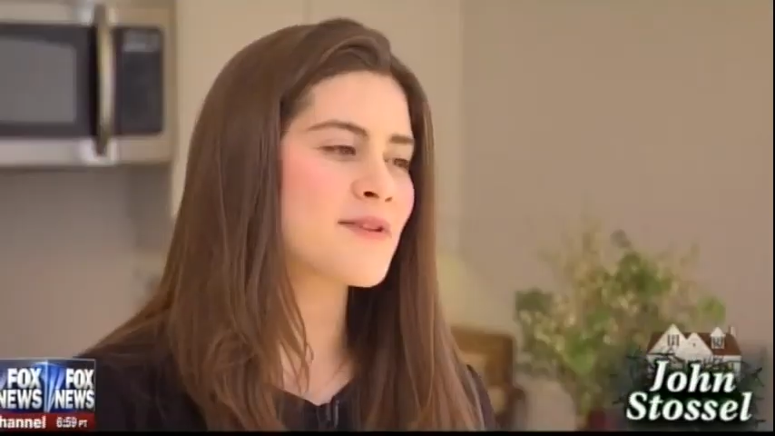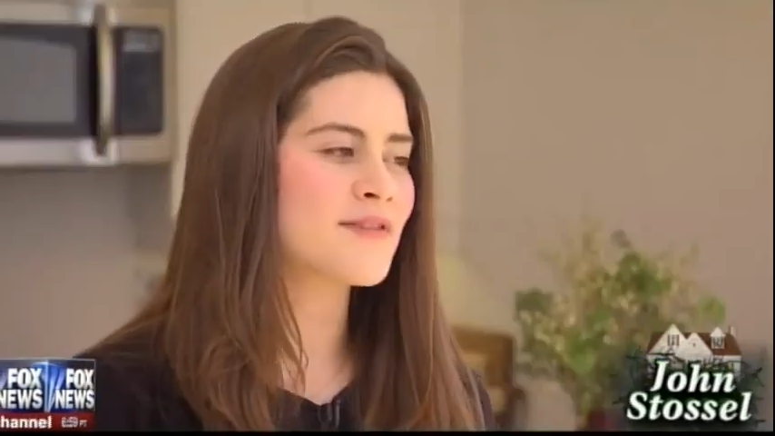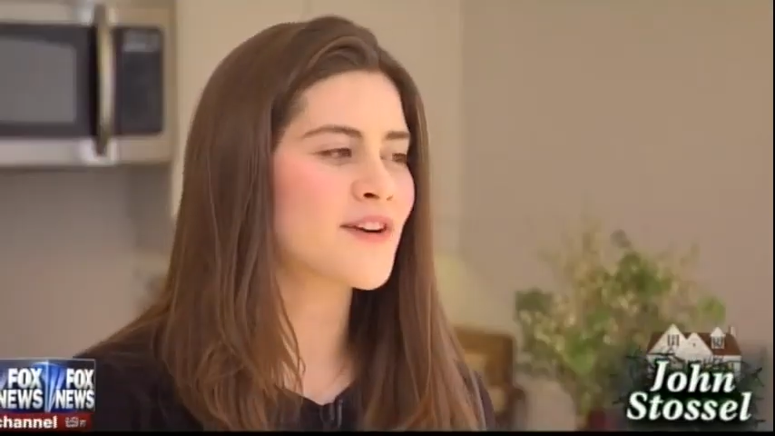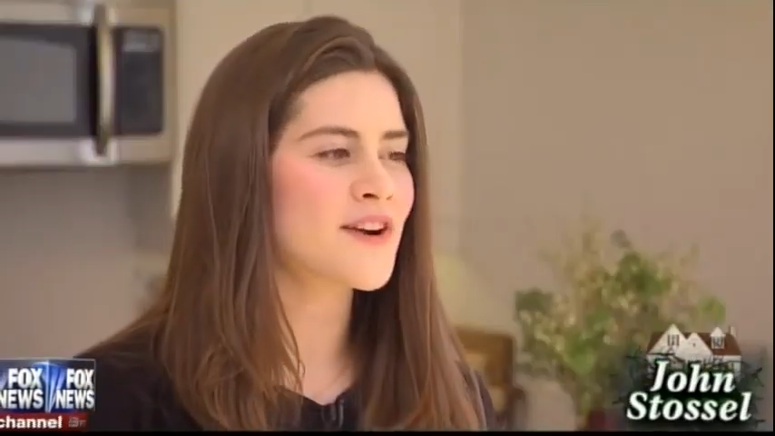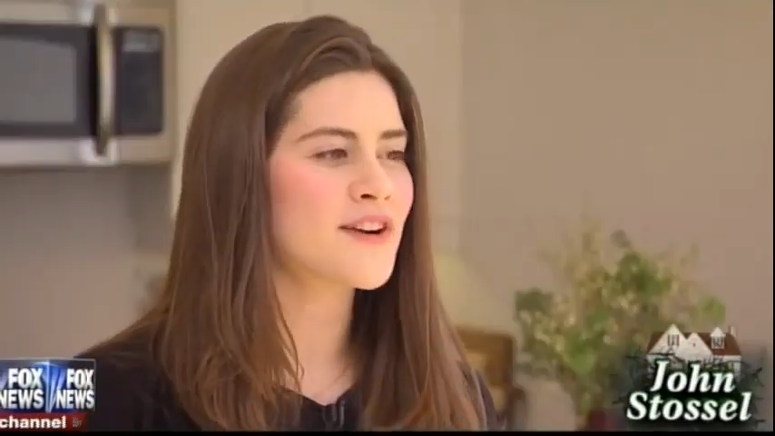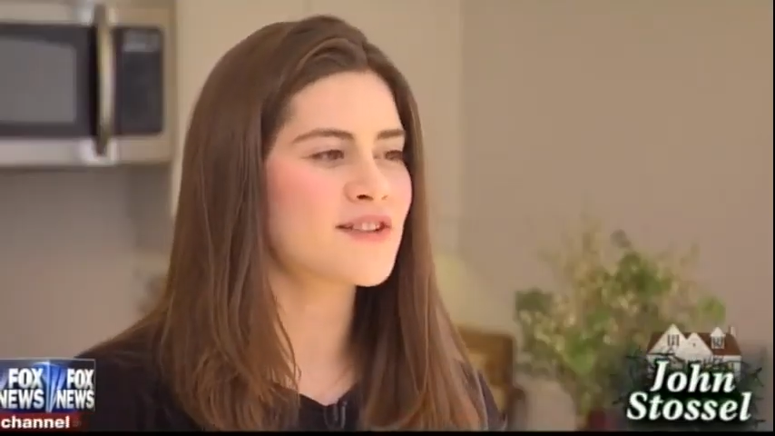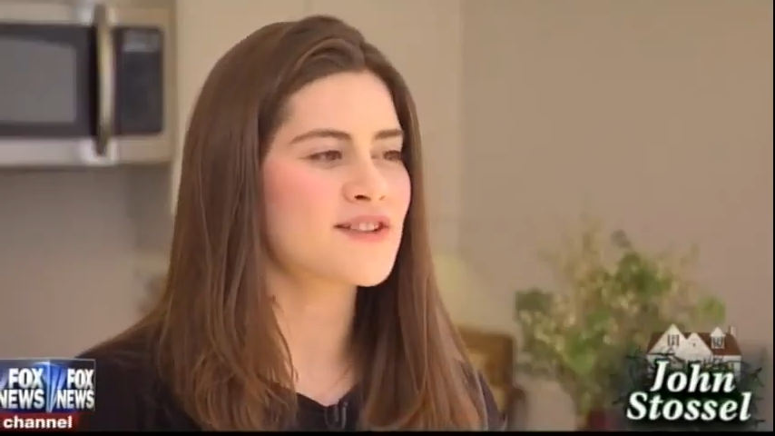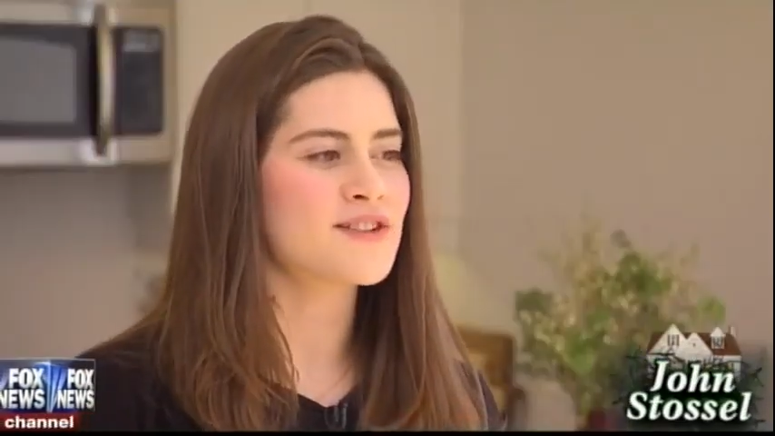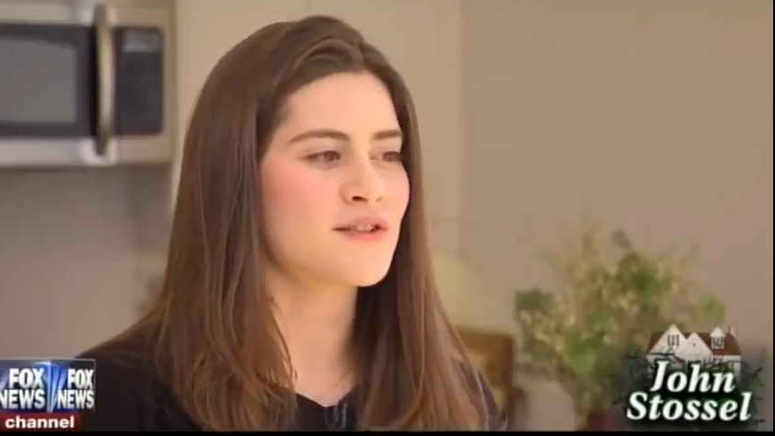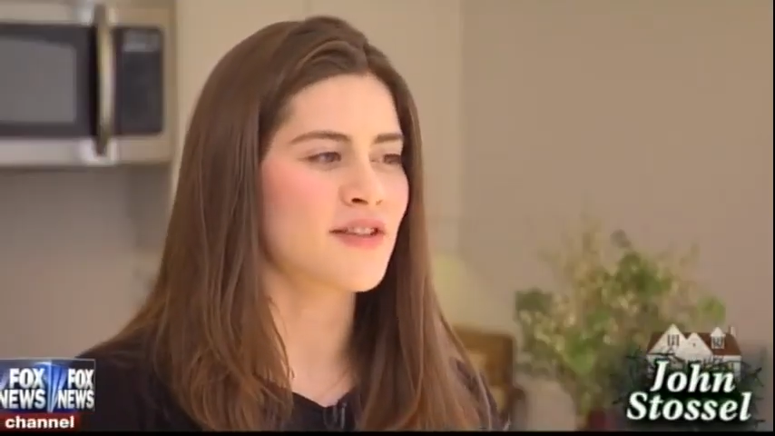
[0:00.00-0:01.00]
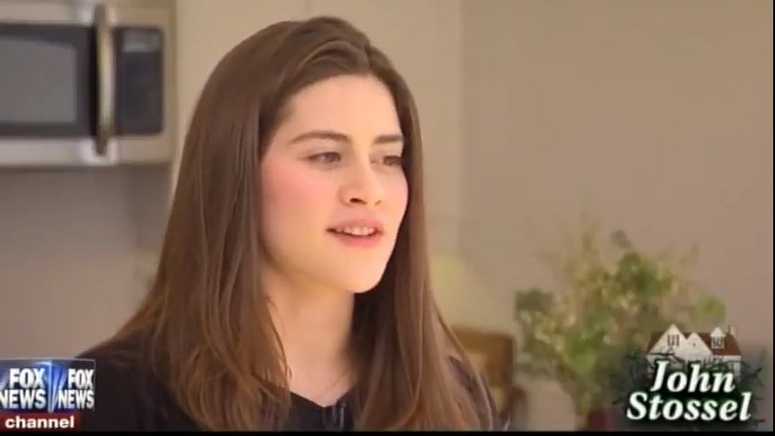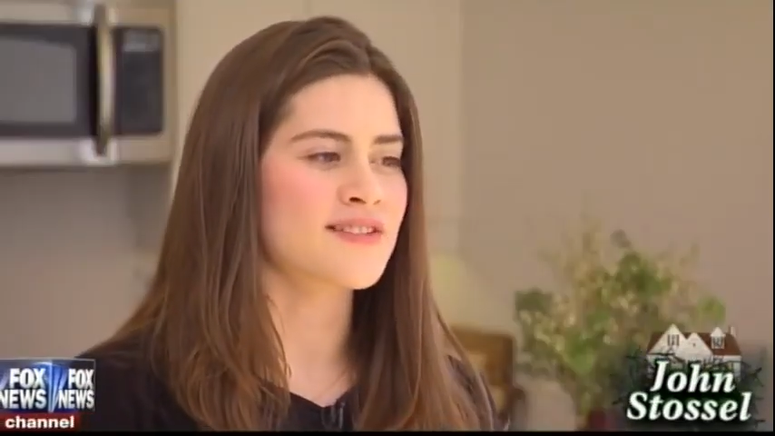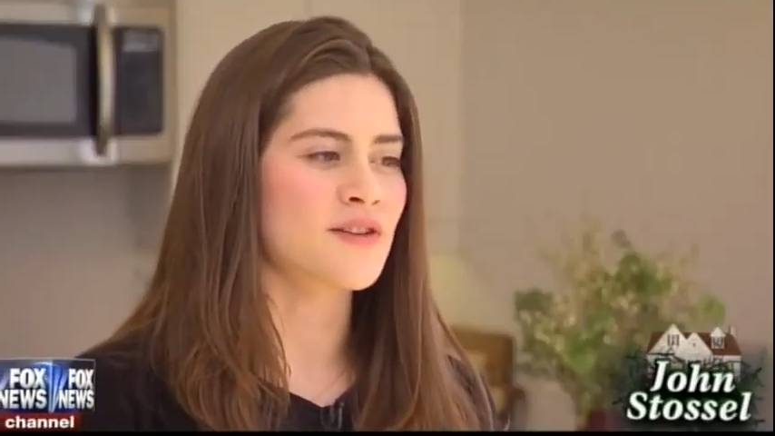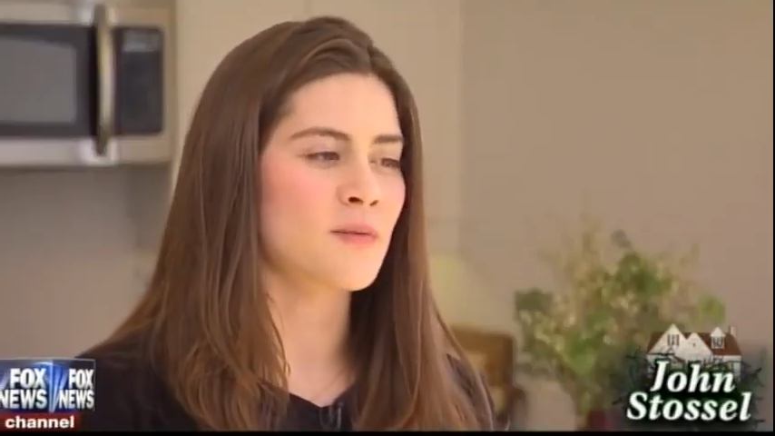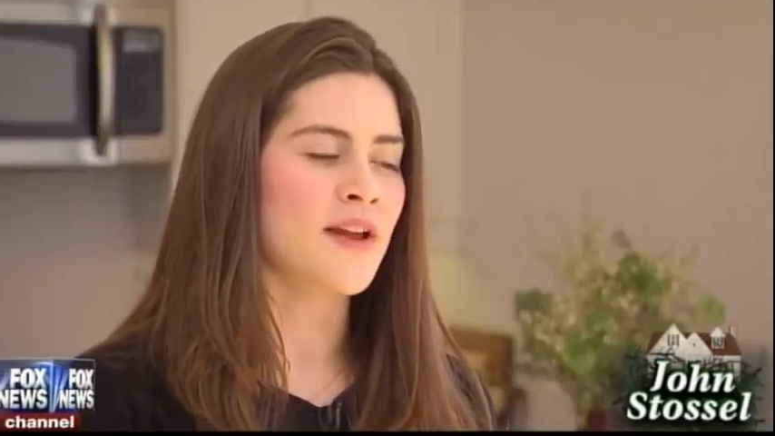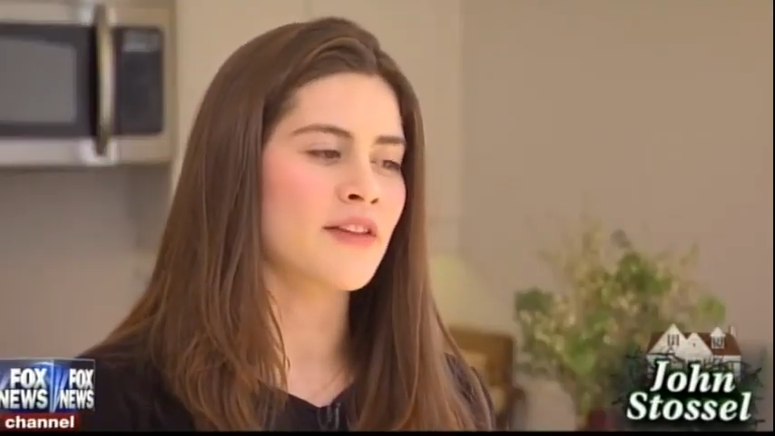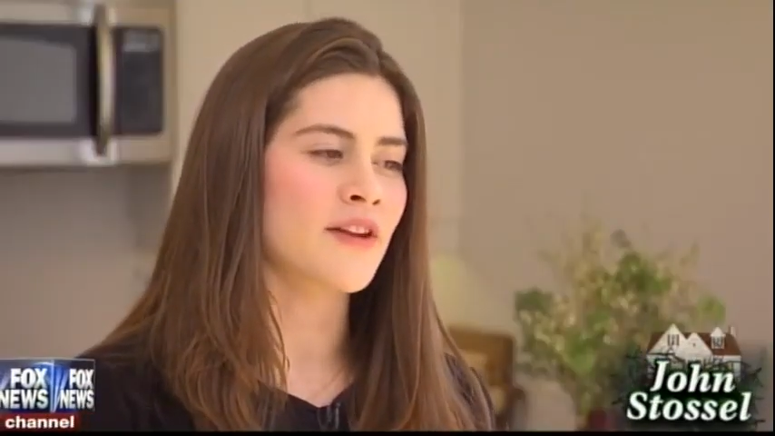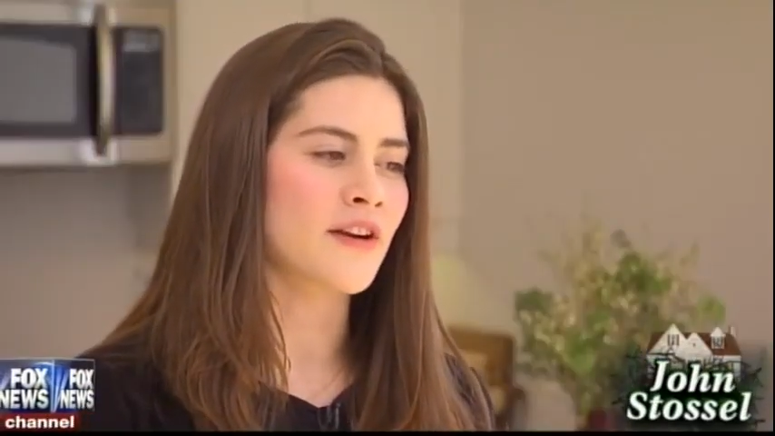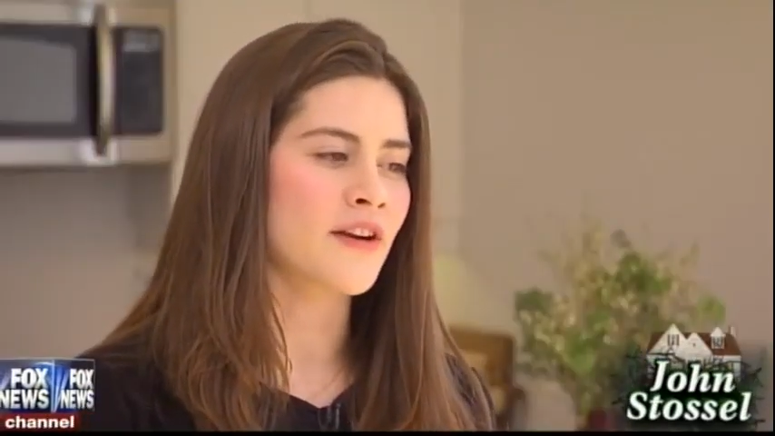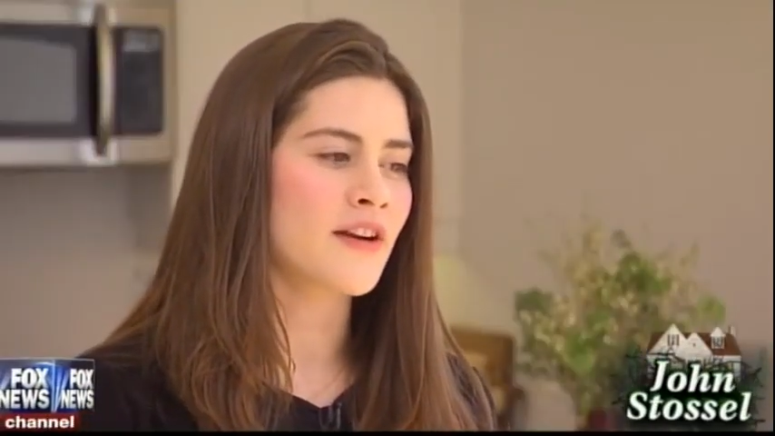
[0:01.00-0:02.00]
I prefer to do things in a
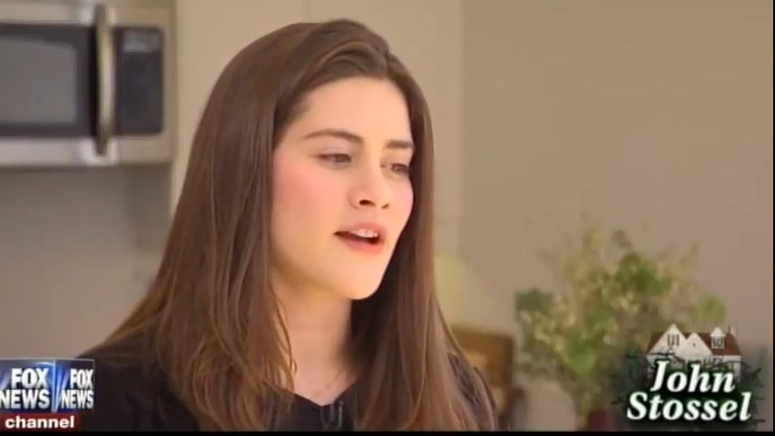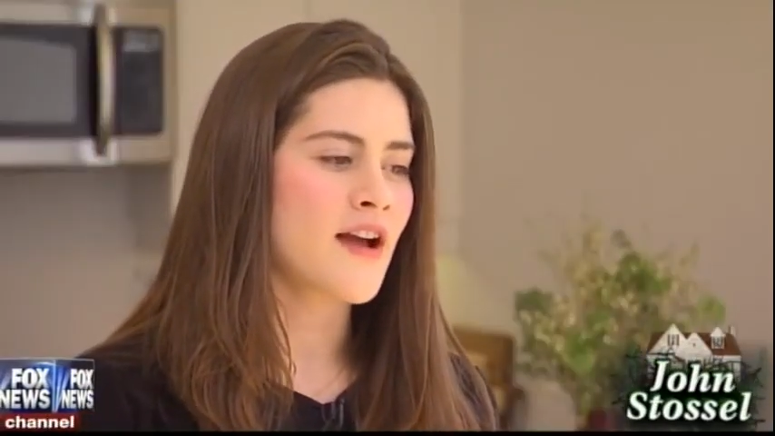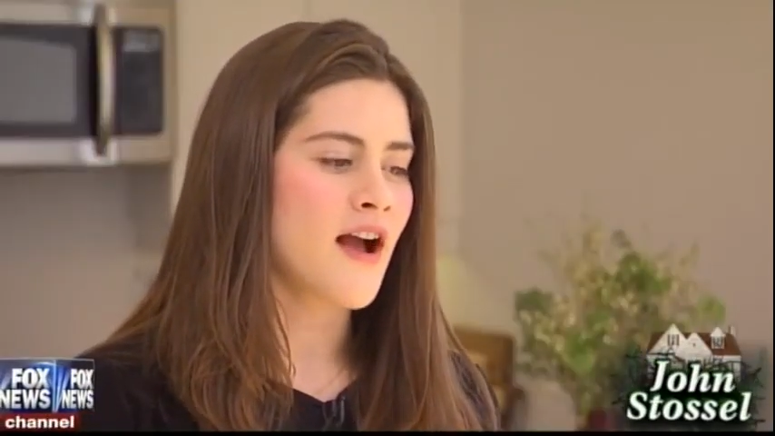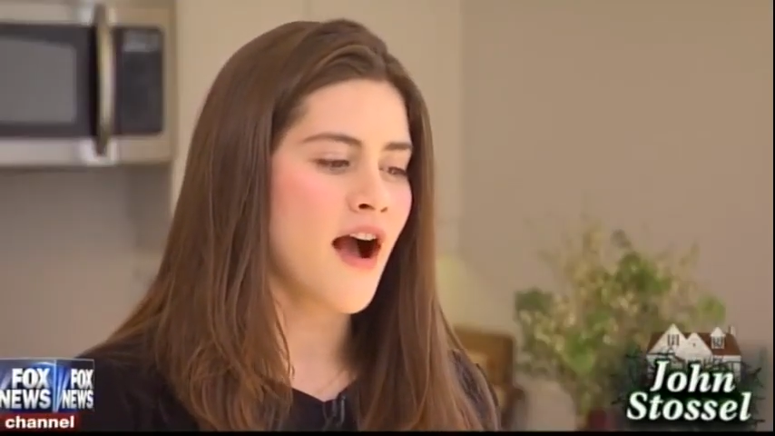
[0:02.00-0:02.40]
way that are